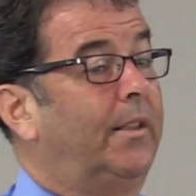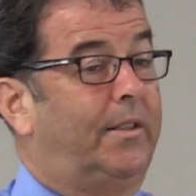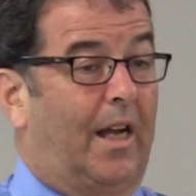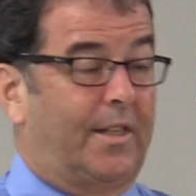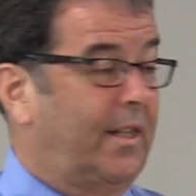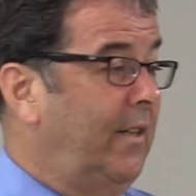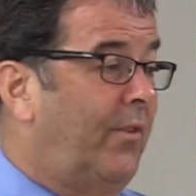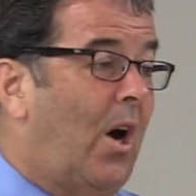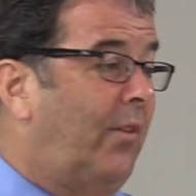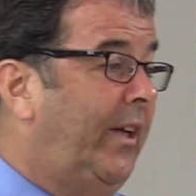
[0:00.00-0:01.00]
Doesn't
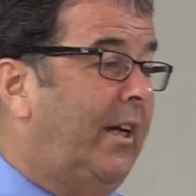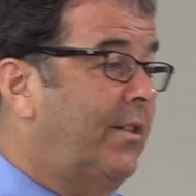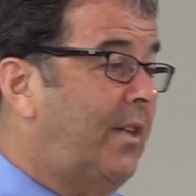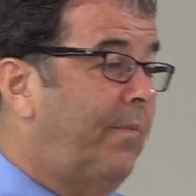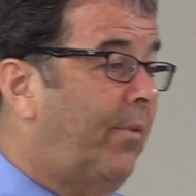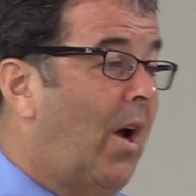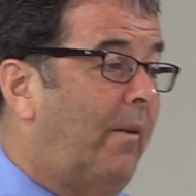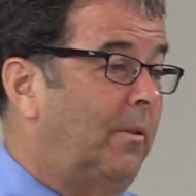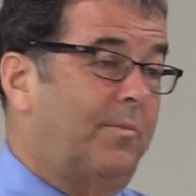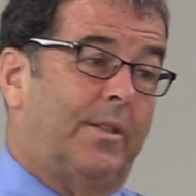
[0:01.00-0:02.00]
involve hearsay
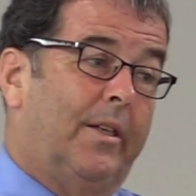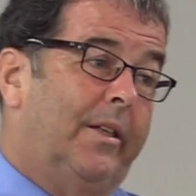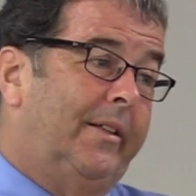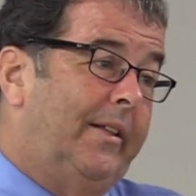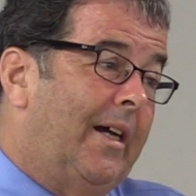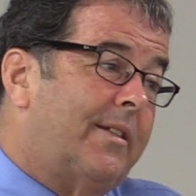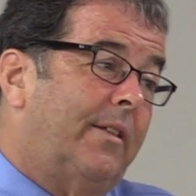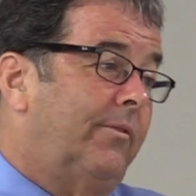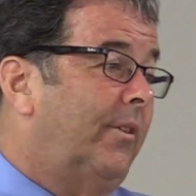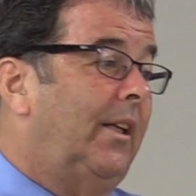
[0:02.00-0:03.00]
problems,
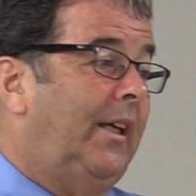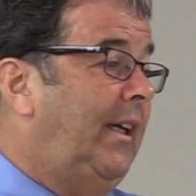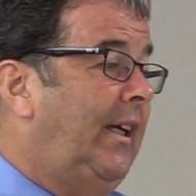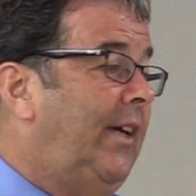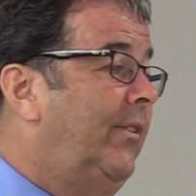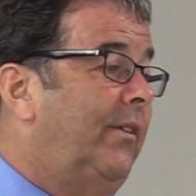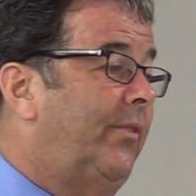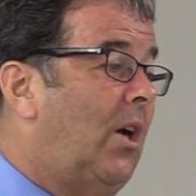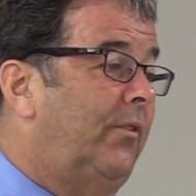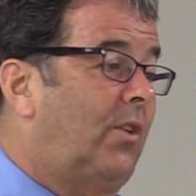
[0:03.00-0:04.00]
doesn't really even
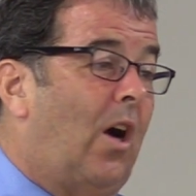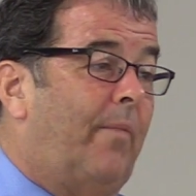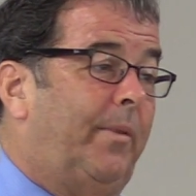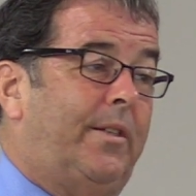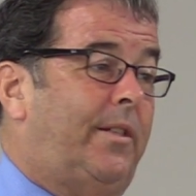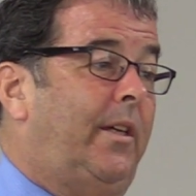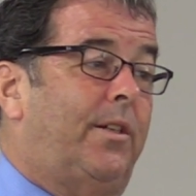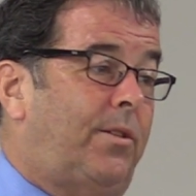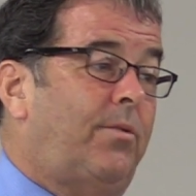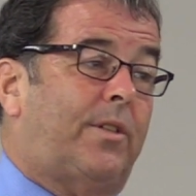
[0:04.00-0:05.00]
involve competency
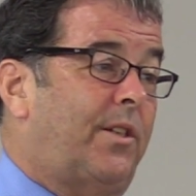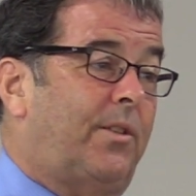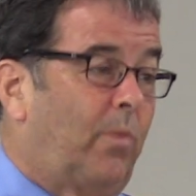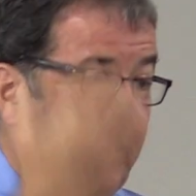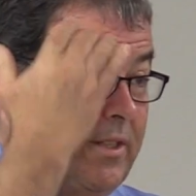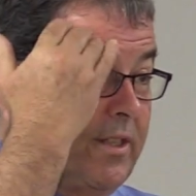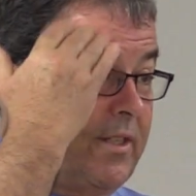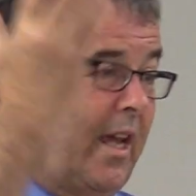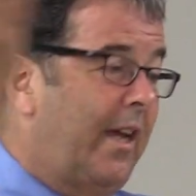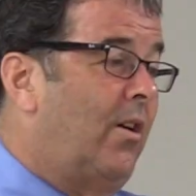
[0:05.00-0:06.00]
issues because the witness is
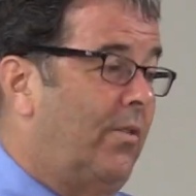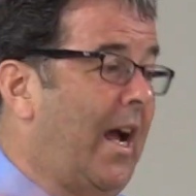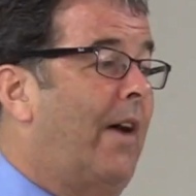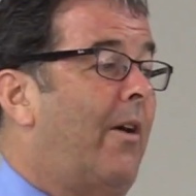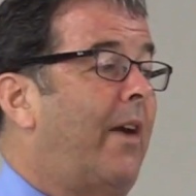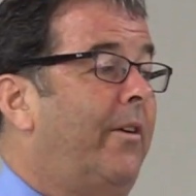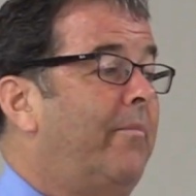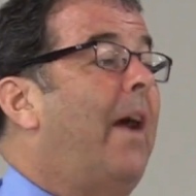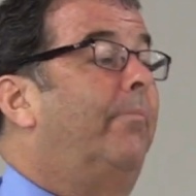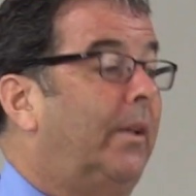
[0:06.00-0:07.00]
saying, oh, now I
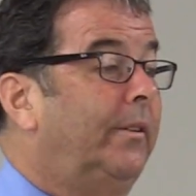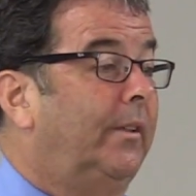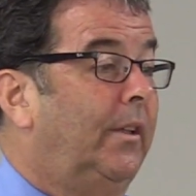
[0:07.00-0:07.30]
remember.